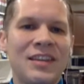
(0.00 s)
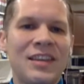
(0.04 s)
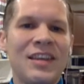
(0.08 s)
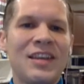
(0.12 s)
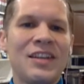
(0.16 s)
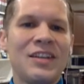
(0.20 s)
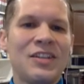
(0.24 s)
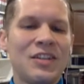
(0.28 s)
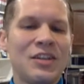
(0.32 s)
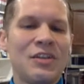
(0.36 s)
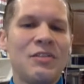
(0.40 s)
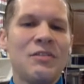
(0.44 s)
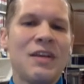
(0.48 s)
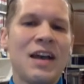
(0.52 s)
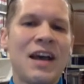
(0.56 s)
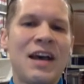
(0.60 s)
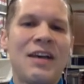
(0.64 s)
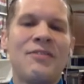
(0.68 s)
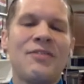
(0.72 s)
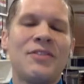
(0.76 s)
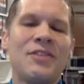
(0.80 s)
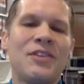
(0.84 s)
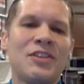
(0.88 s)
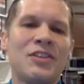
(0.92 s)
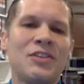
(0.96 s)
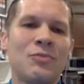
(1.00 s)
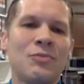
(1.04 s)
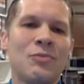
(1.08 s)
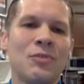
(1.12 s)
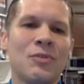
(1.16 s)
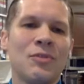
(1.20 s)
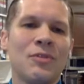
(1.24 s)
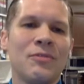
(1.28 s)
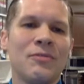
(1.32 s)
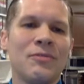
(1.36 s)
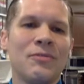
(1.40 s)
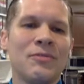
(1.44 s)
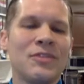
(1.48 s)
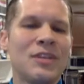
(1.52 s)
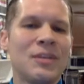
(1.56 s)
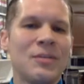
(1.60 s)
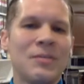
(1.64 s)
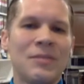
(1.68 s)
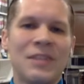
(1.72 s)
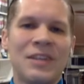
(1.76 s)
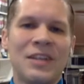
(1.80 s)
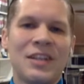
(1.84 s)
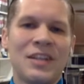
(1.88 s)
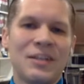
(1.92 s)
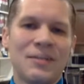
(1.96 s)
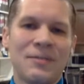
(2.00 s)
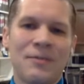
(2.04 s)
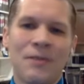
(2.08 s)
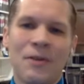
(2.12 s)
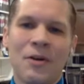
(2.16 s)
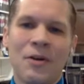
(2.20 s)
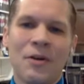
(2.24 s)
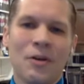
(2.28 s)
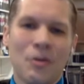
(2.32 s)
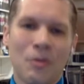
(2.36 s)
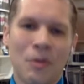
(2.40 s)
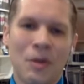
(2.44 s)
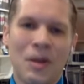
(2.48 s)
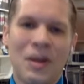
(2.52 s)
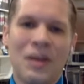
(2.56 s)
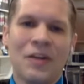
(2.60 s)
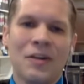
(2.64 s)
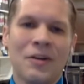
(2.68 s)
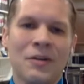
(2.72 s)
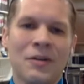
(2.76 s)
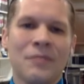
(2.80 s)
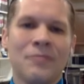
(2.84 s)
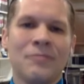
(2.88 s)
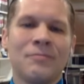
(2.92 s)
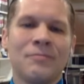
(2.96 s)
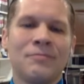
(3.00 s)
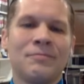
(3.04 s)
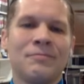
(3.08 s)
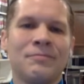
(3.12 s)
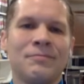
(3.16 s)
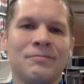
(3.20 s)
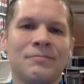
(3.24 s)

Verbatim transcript: the things that you have in this world for something that's far greater.